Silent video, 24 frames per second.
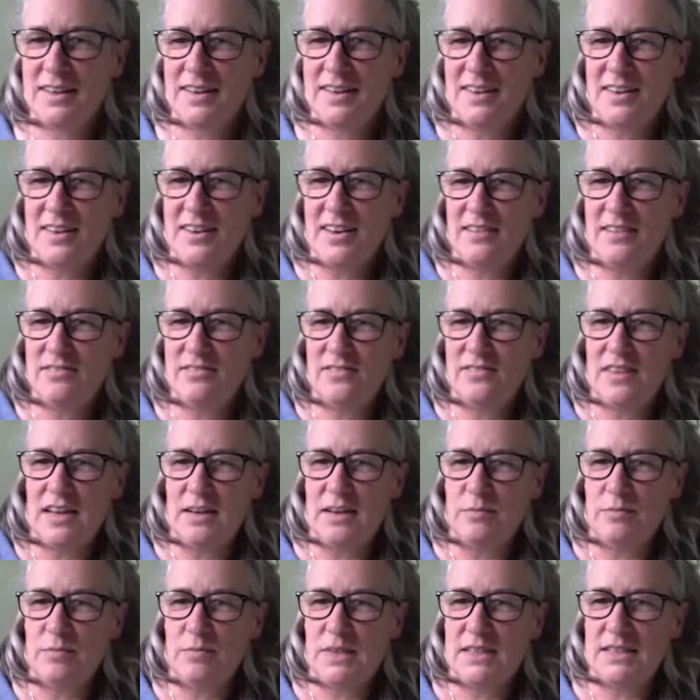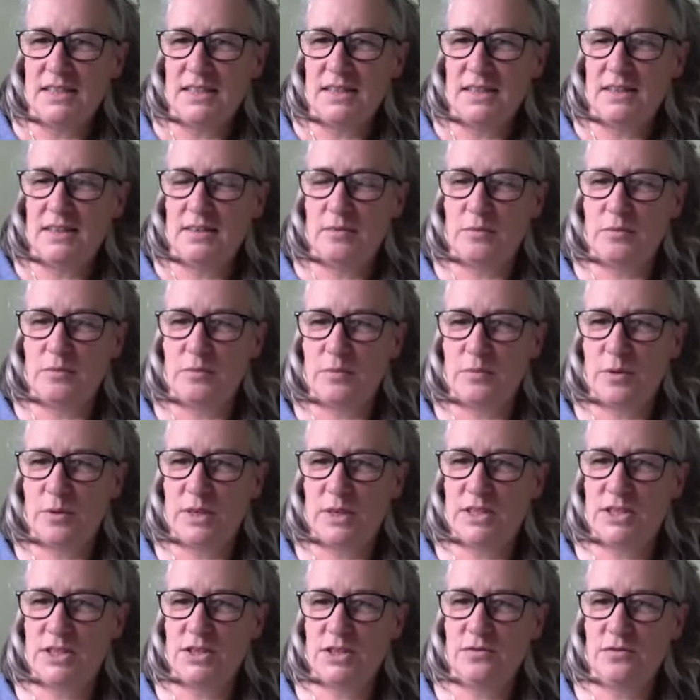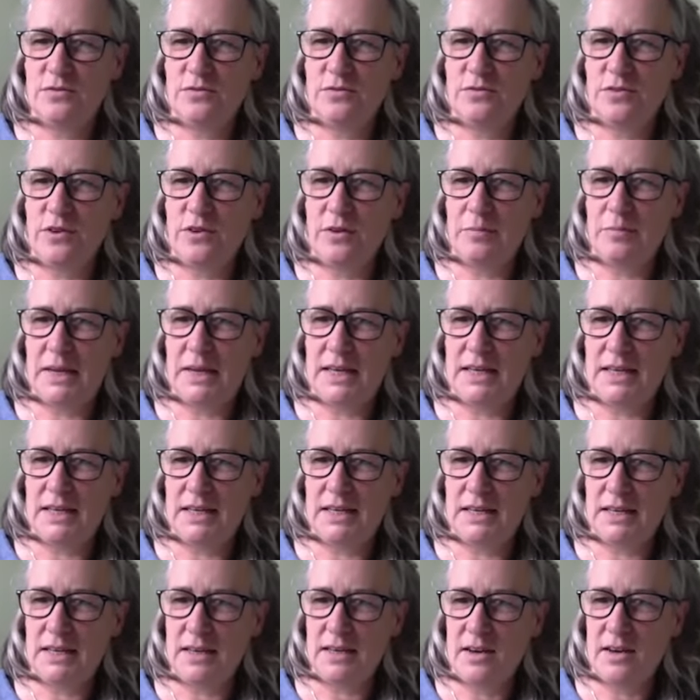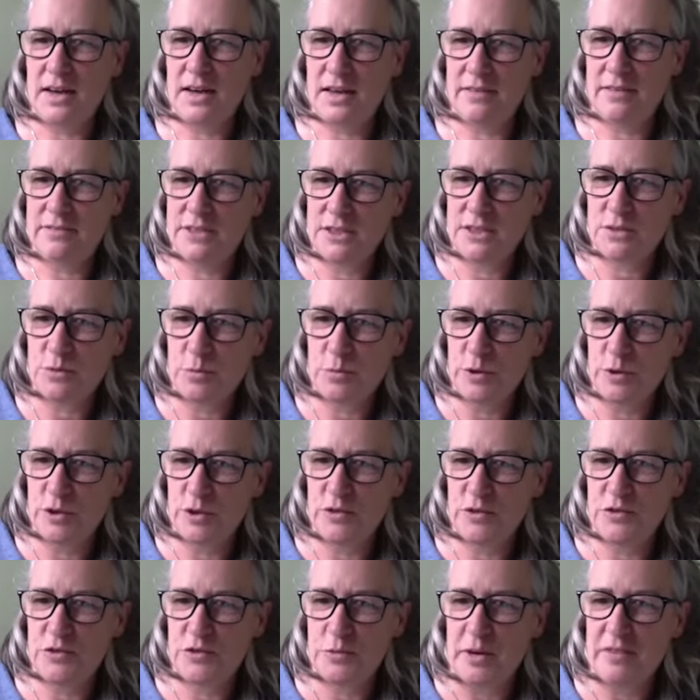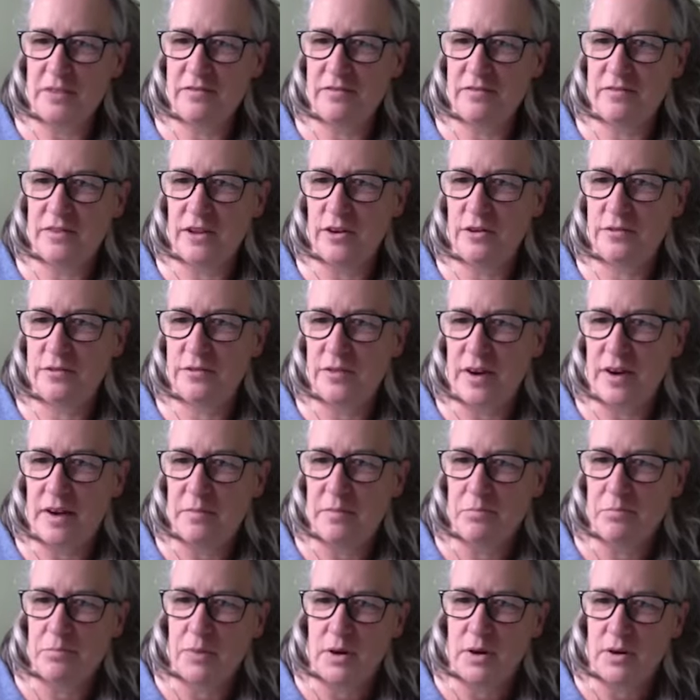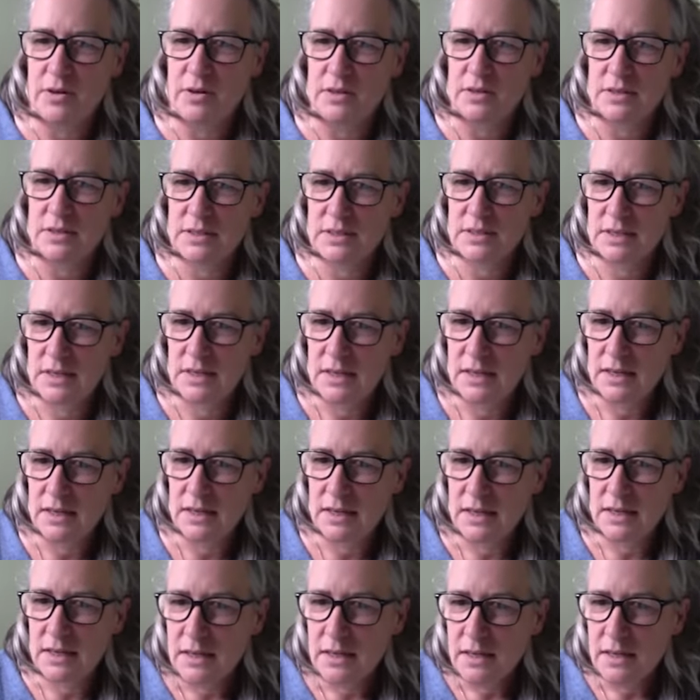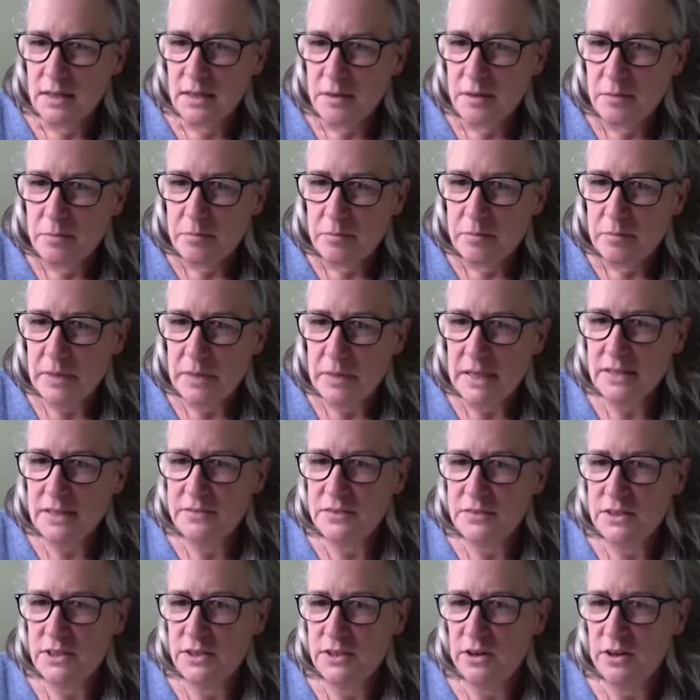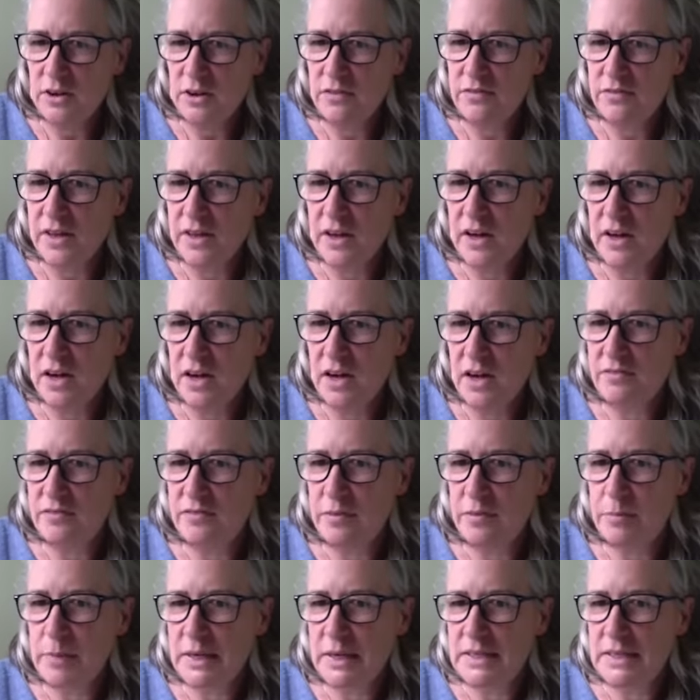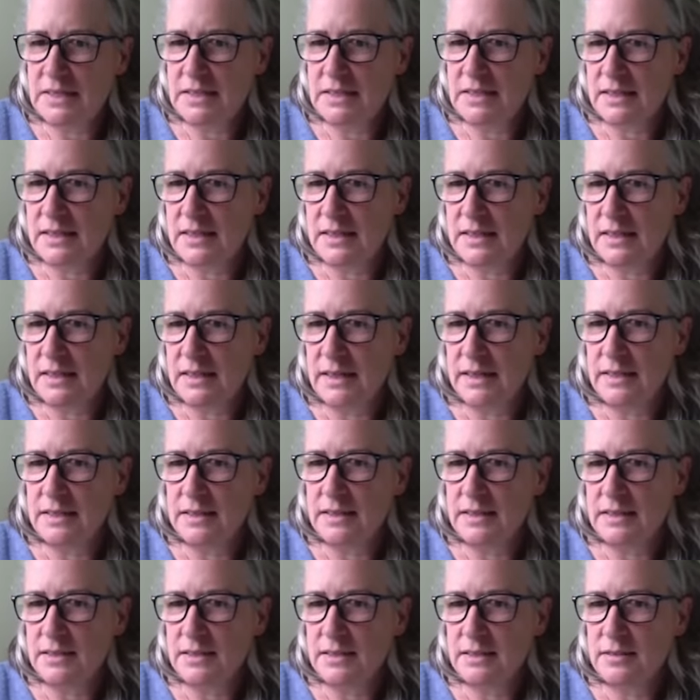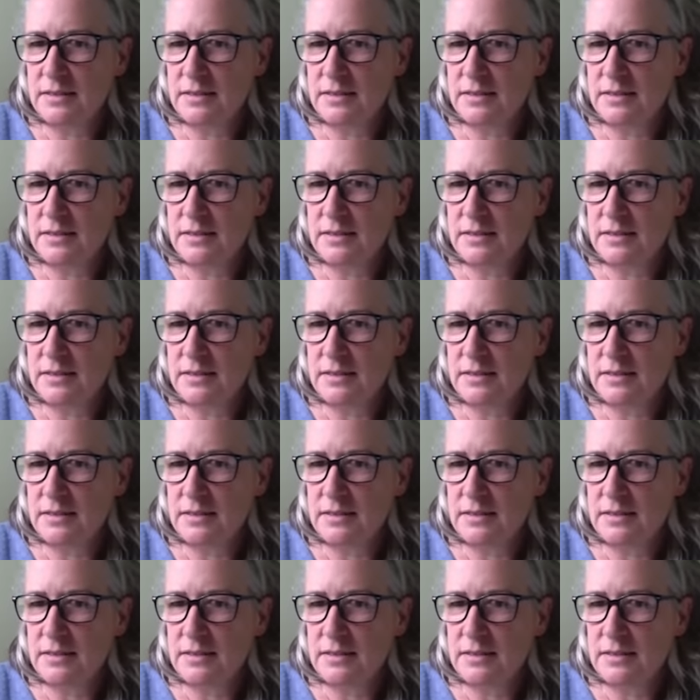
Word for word: I have. Um, there's a question from Henny. I have just removed my flow frame box, but lifted it off the hive for bees to clean it.